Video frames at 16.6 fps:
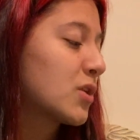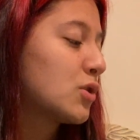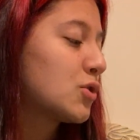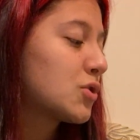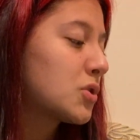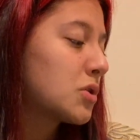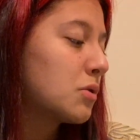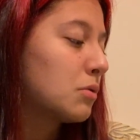
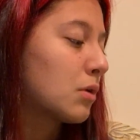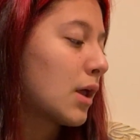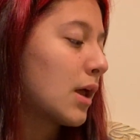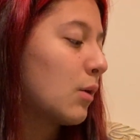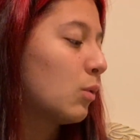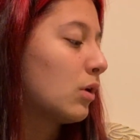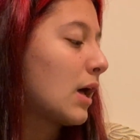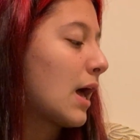Soon,
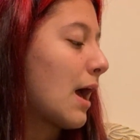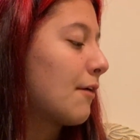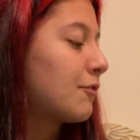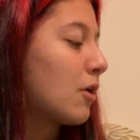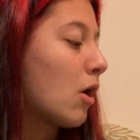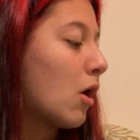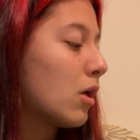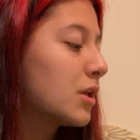it will
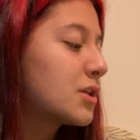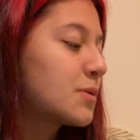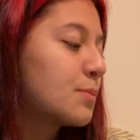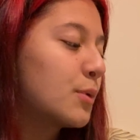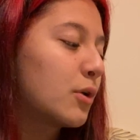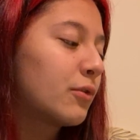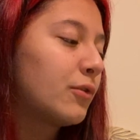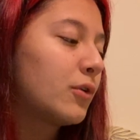have all its
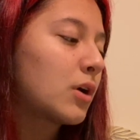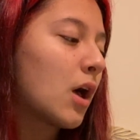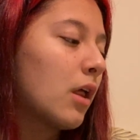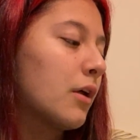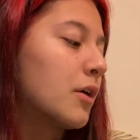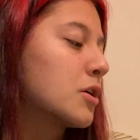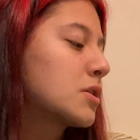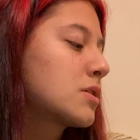beautiful
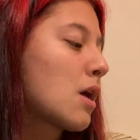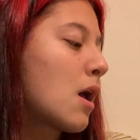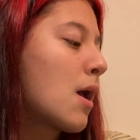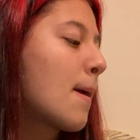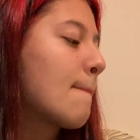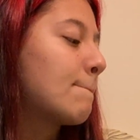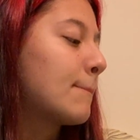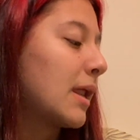colors.
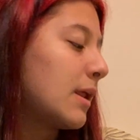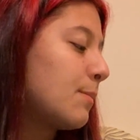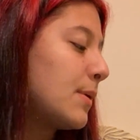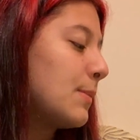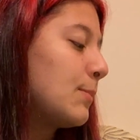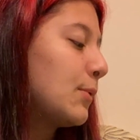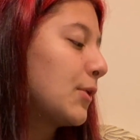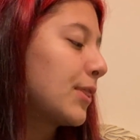Many
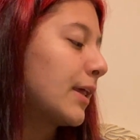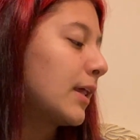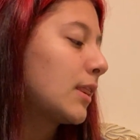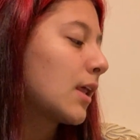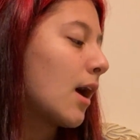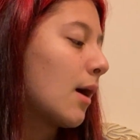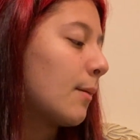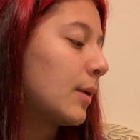people think
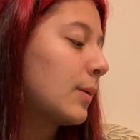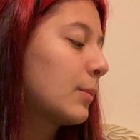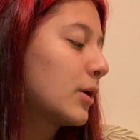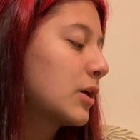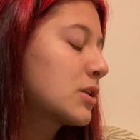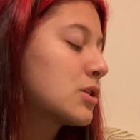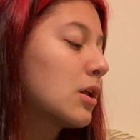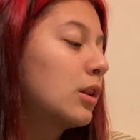that
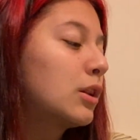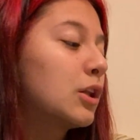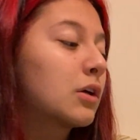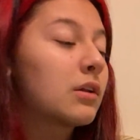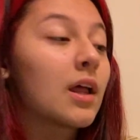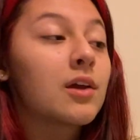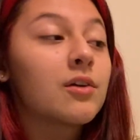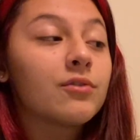hummingbirds
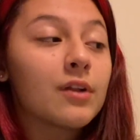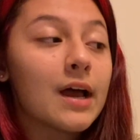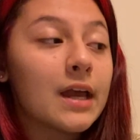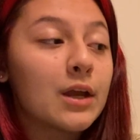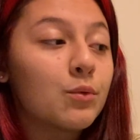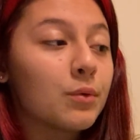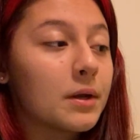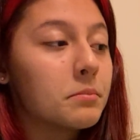look like
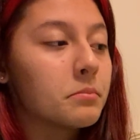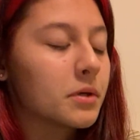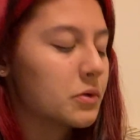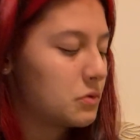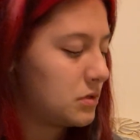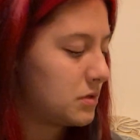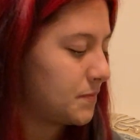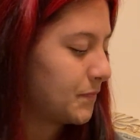flying
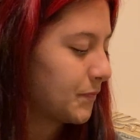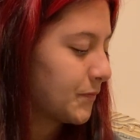rainbows.